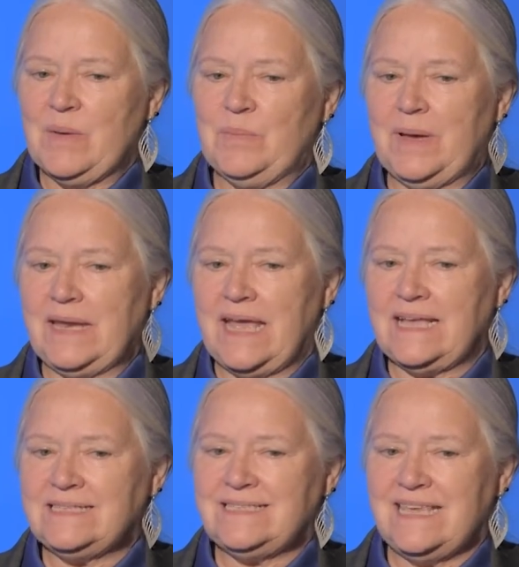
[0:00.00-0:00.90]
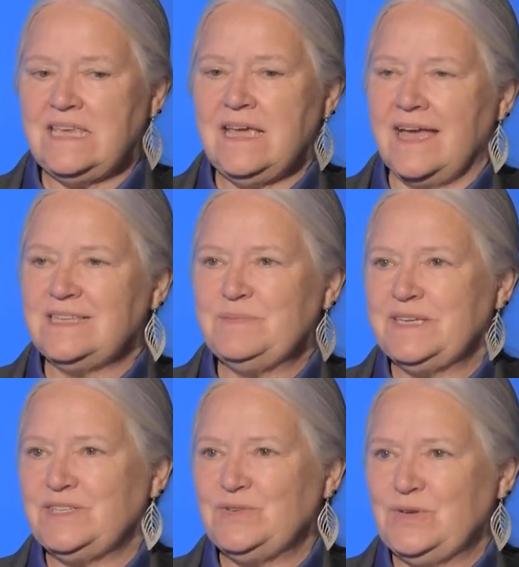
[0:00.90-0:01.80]
But as he got to be
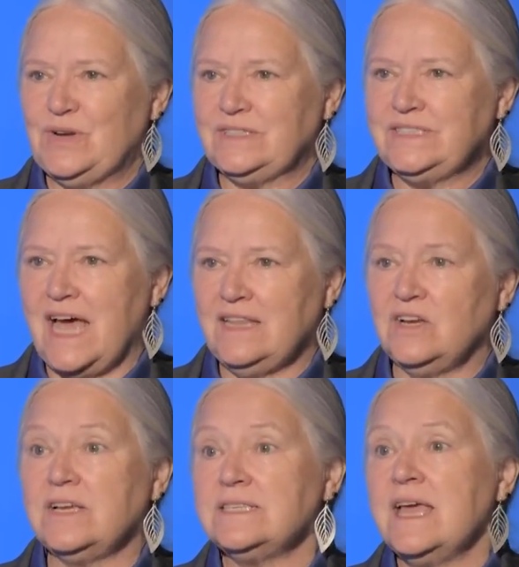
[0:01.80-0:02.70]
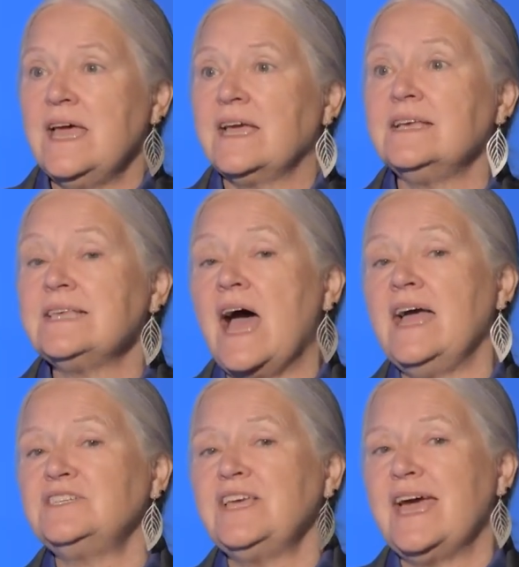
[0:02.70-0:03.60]
a 2-year-old toddler, because I
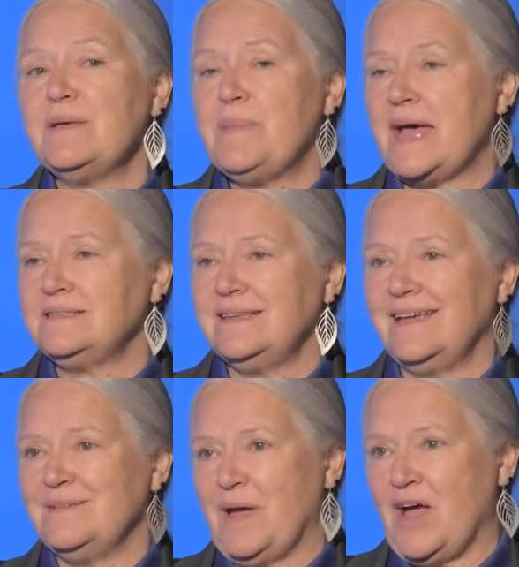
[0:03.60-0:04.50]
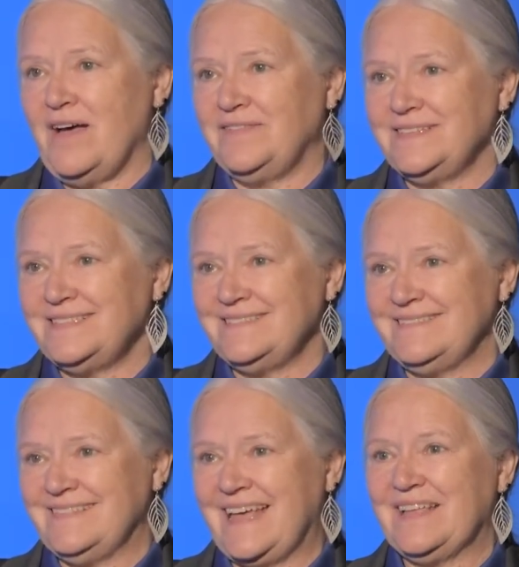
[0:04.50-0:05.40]
actually had a bassinet in my office,
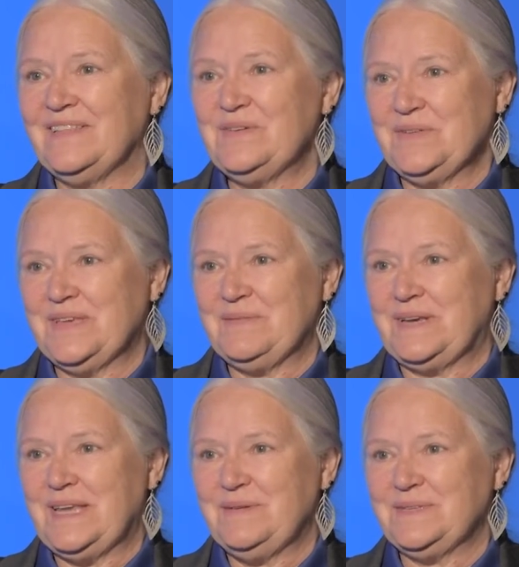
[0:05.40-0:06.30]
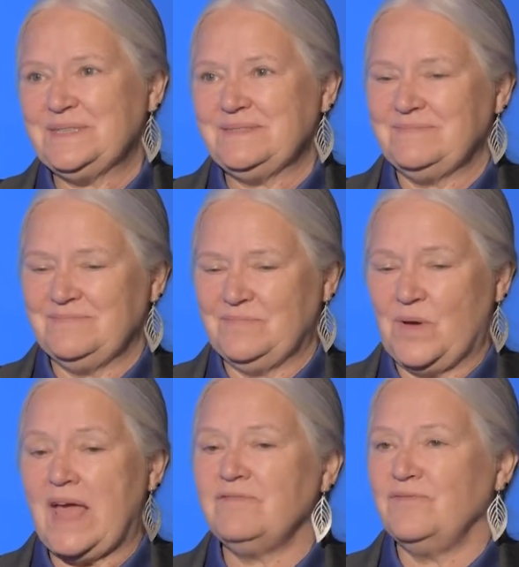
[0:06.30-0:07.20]
like literally
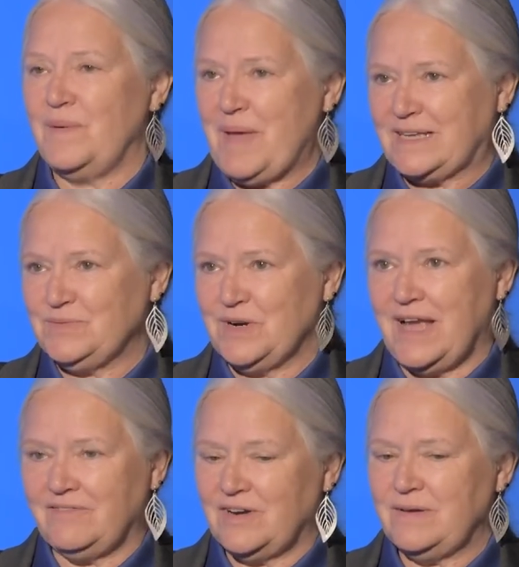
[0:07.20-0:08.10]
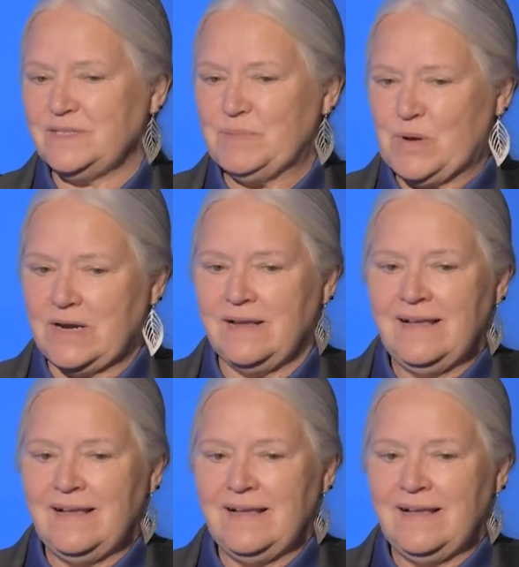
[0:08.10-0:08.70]
when I went back to work after he was born,